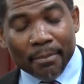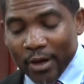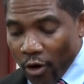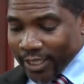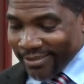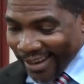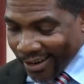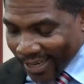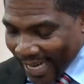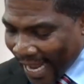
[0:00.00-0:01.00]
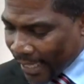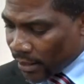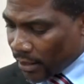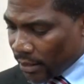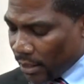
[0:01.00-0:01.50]
Because they
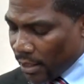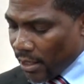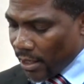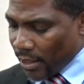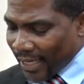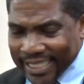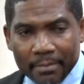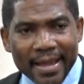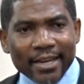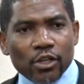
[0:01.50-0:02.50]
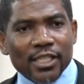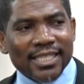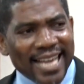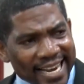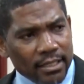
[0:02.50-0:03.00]
recognize that it made no
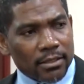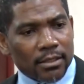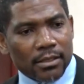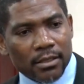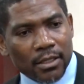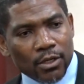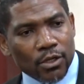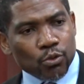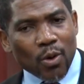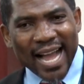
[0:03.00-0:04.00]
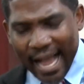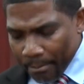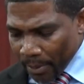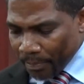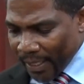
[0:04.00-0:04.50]
sense to
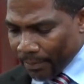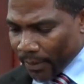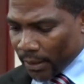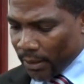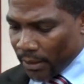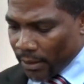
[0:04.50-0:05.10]
hamper people